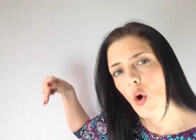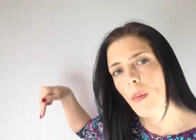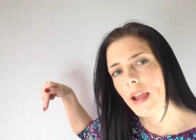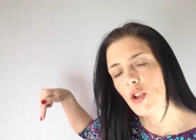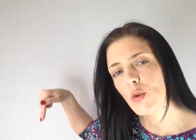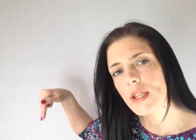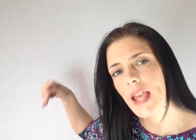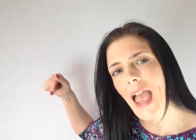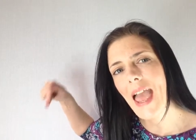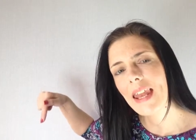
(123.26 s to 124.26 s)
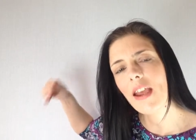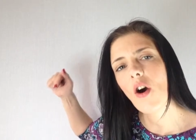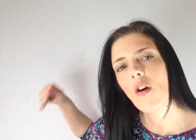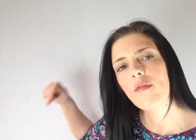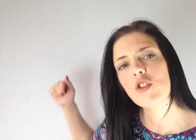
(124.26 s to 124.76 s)
or by using any
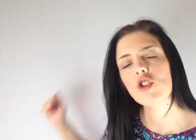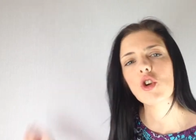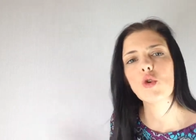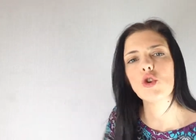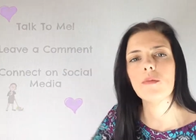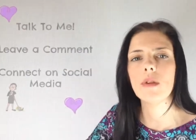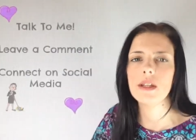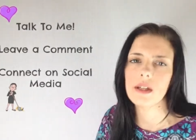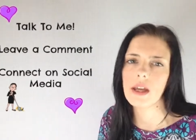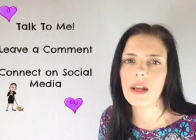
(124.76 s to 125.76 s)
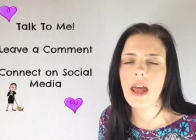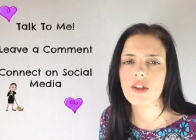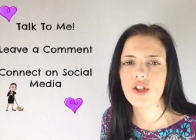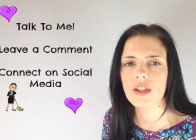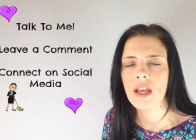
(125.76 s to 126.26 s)
of the social media
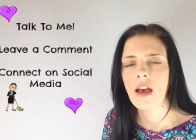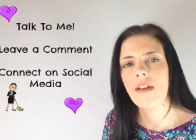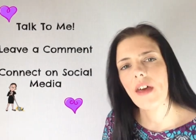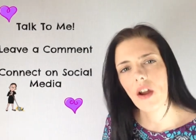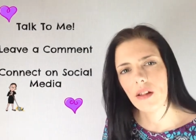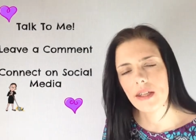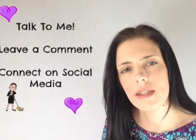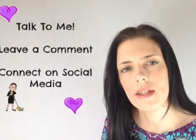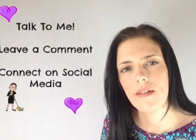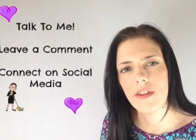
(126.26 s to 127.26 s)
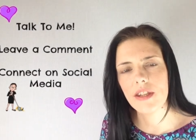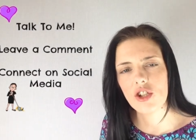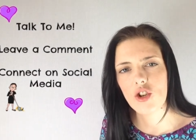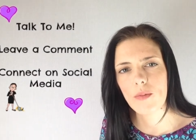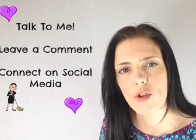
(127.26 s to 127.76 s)
connections that are listed in the
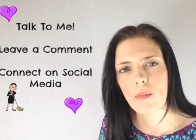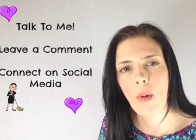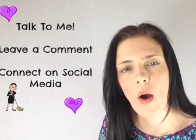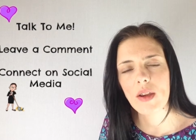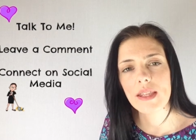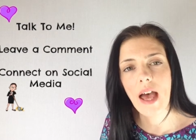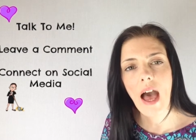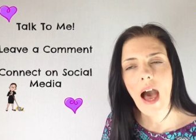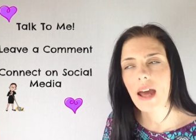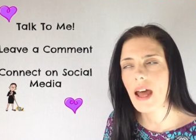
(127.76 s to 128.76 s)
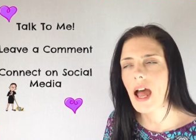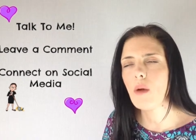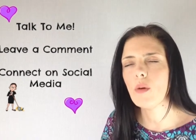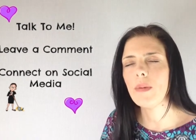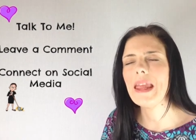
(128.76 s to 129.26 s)
description box, and I
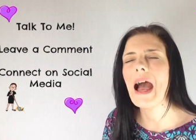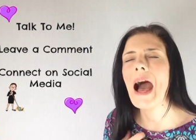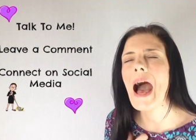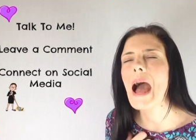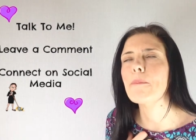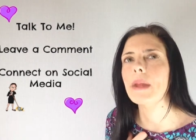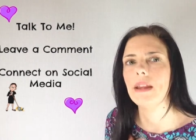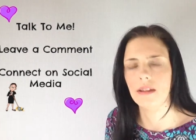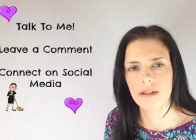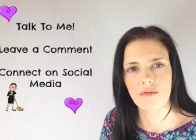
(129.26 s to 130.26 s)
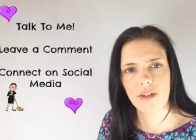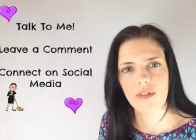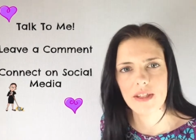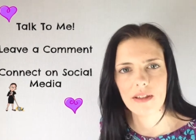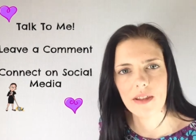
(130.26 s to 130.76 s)
would be happy to
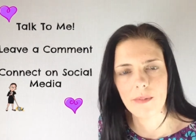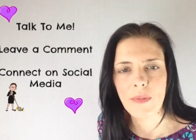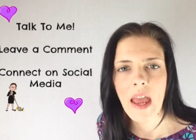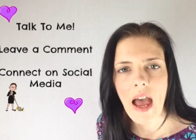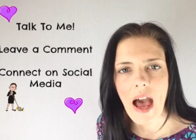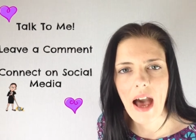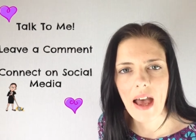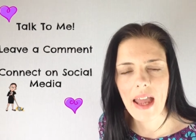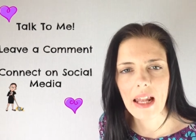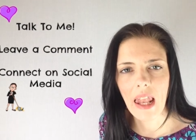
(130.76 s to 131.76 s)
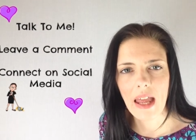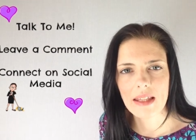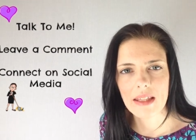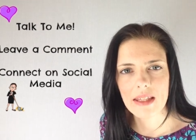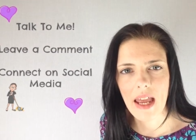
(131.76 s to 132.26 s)
revisit them at a
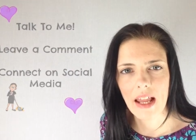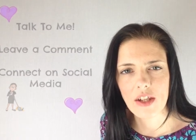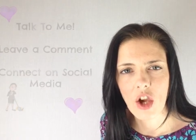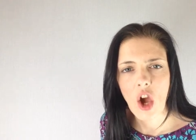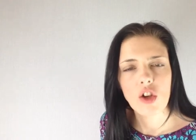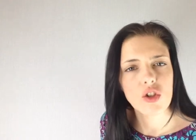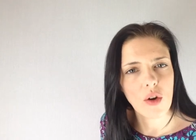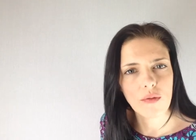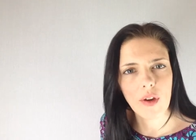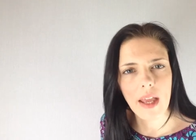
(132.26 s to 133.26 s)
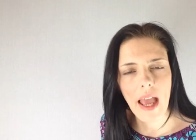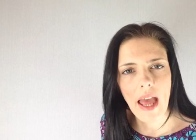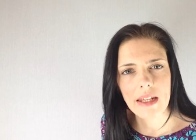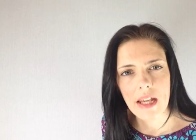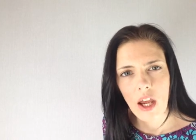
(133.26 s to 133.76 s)
later date. Don't
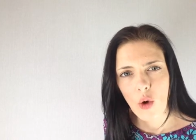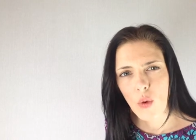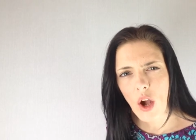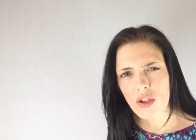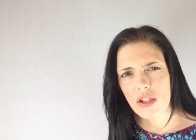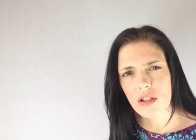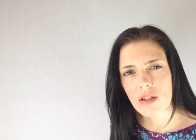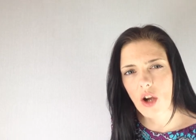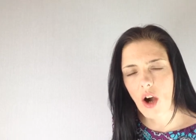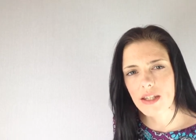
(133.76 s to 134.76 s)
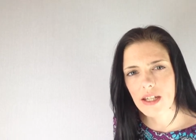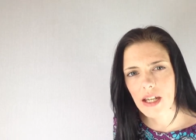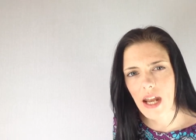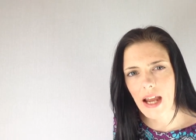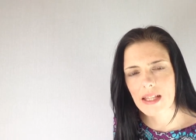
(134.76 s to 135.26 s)
forget, we are starting
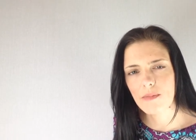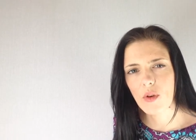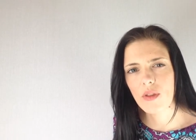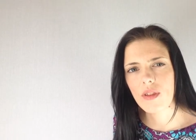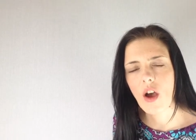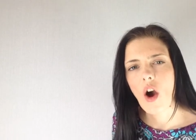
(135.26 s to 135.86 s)
next month